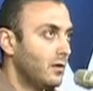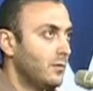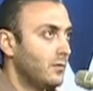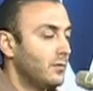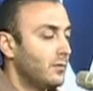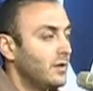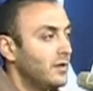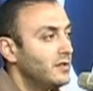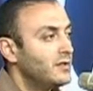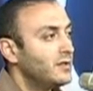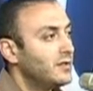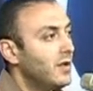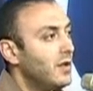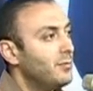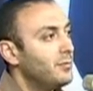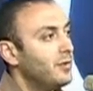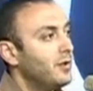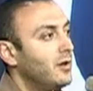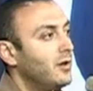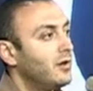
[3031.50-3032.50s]
going to
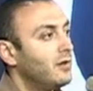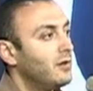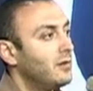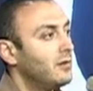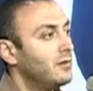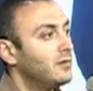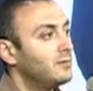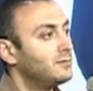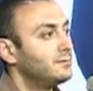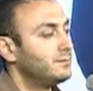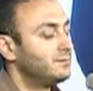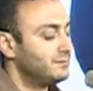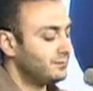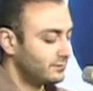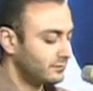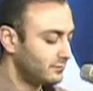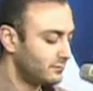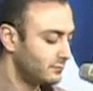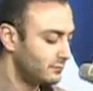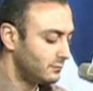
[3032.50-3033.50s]
stop here.
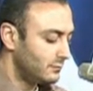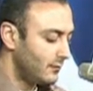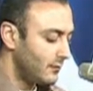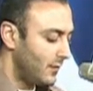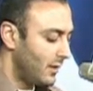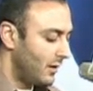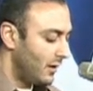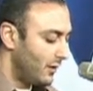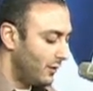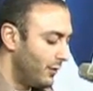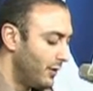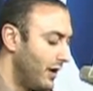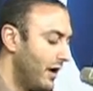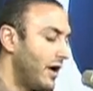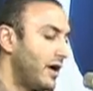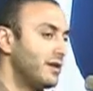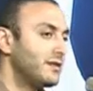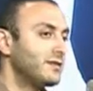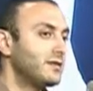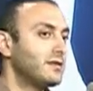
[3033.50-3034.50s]
I want to
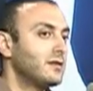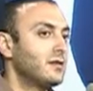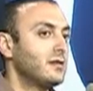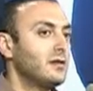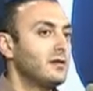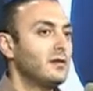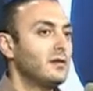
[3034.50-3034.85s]
ask,